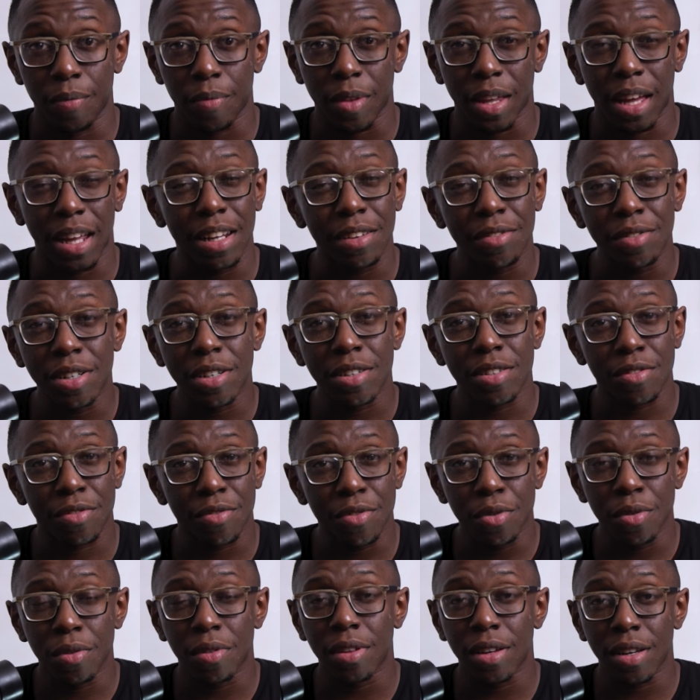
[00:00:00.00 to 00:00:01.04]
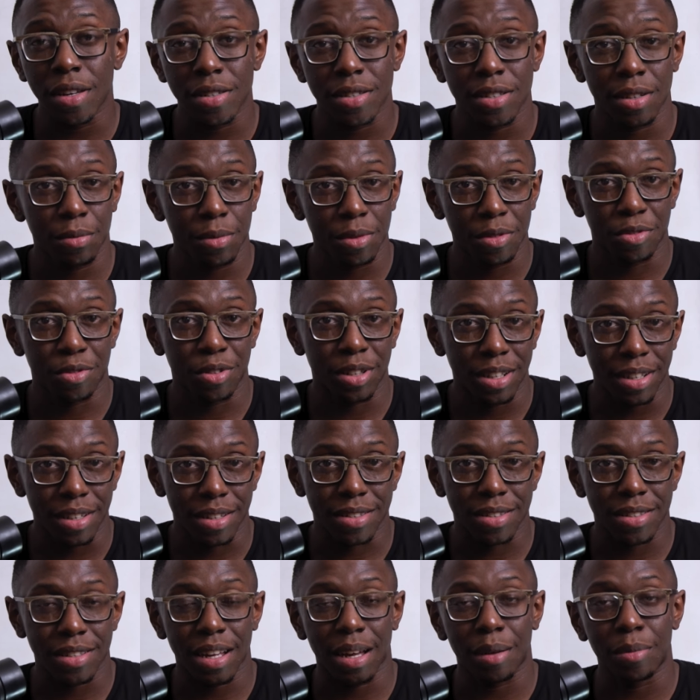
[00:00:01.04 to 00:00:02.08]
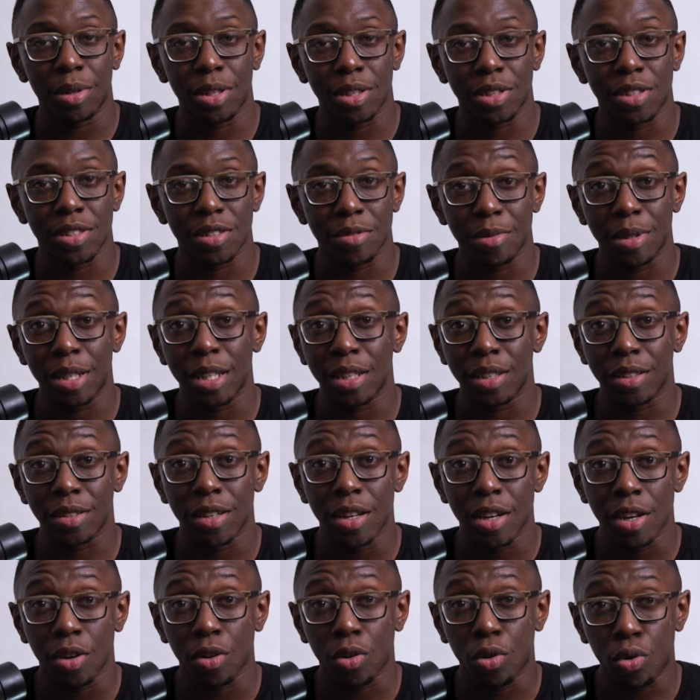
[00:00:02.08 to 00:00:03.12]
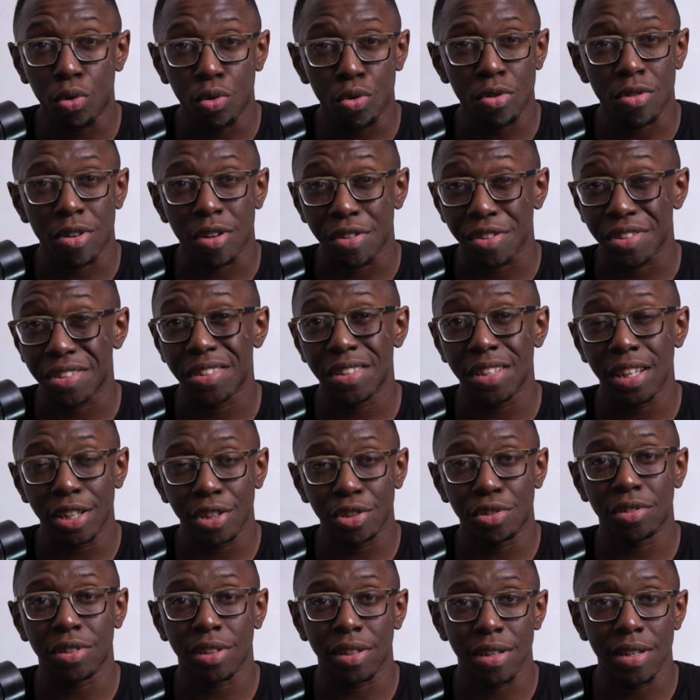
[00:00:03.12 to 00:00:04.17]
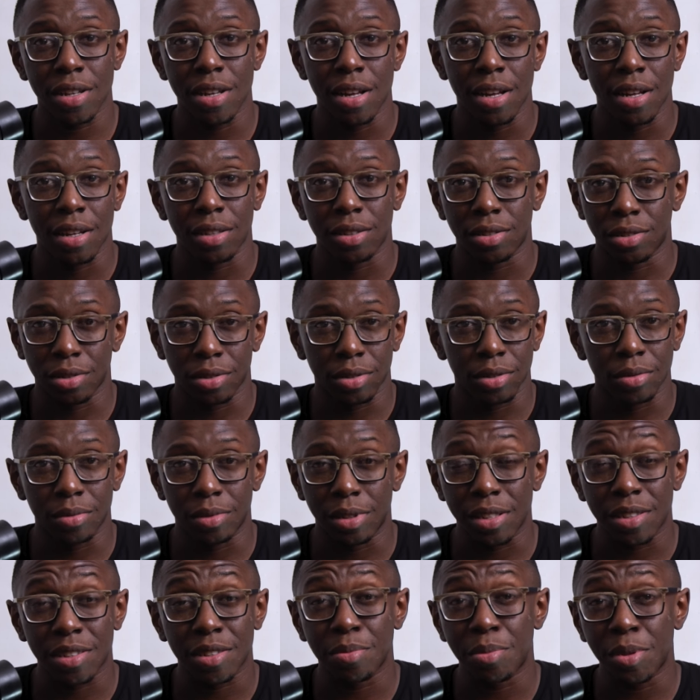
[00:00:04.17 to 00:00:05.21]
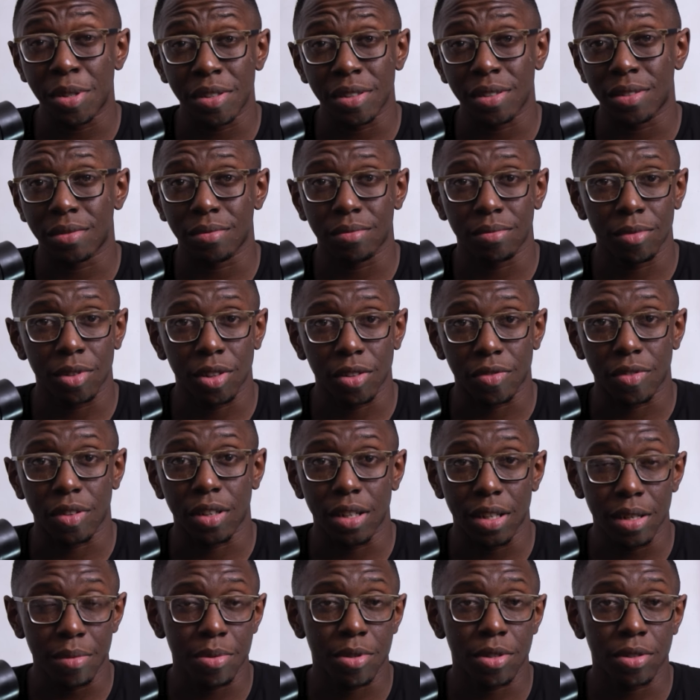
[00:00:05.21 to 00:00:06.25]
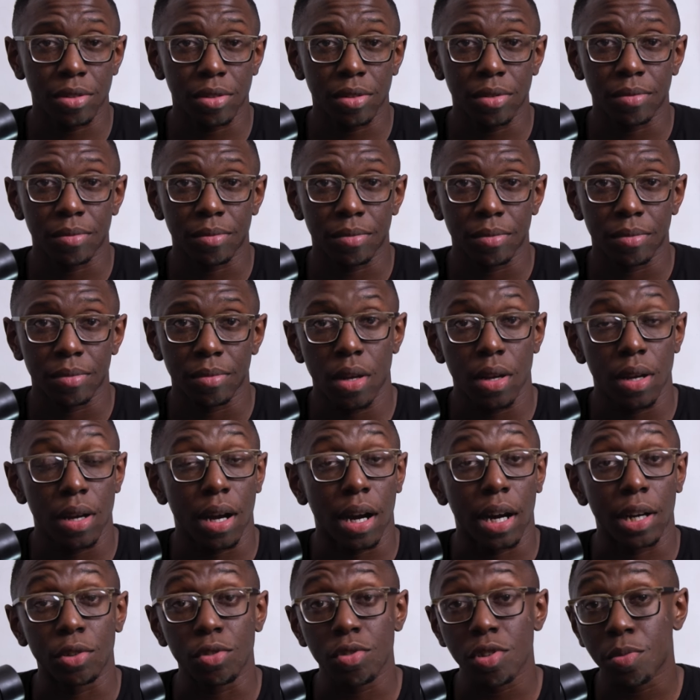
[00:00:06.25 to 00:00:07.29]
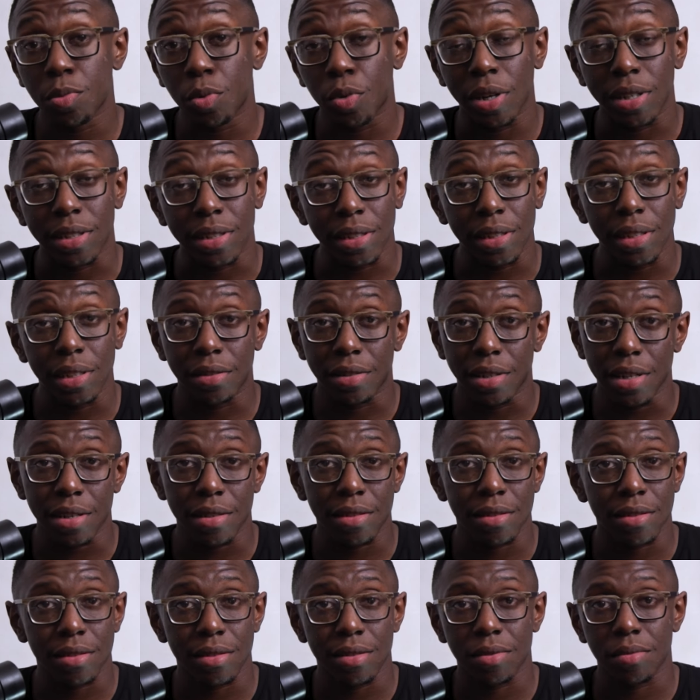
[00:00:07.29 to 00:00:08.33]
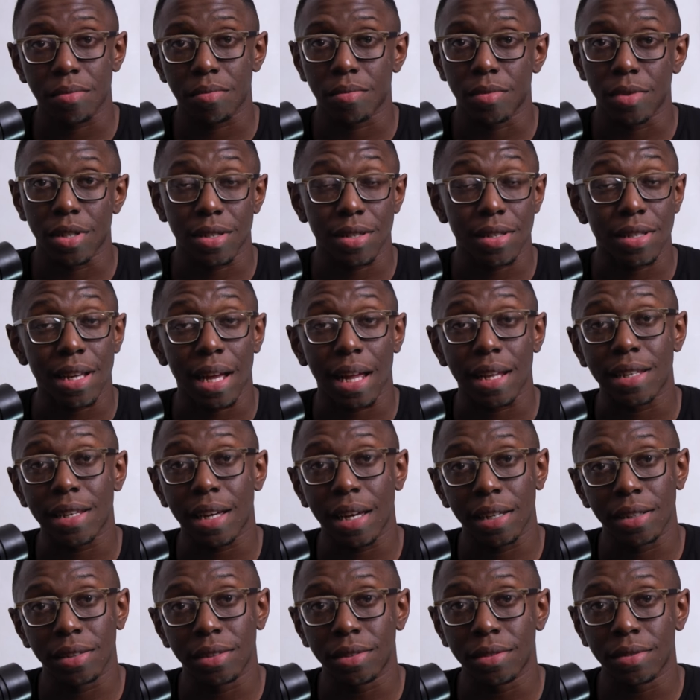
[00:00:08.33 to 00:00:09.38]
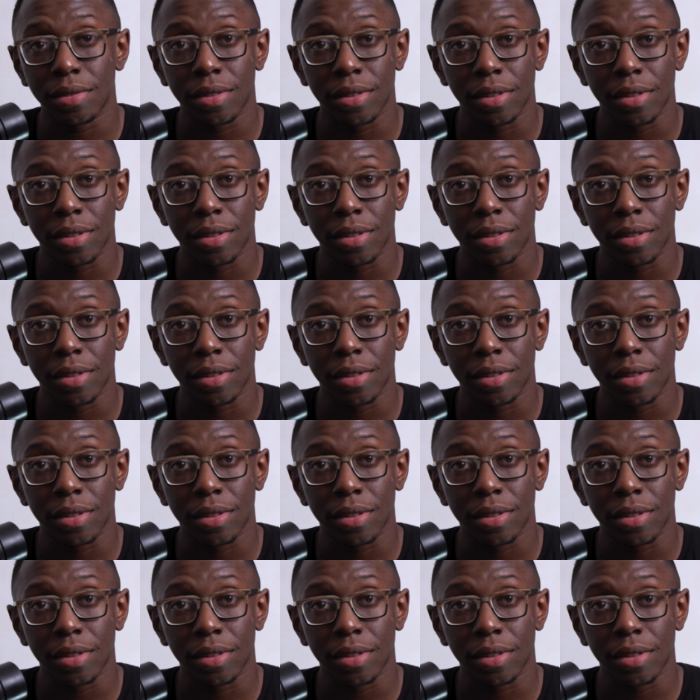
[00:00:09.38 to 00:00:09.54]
And if there's a few things that we've already established as being core or central to this spirit of Calypso, are those poetic lyrics, the satire,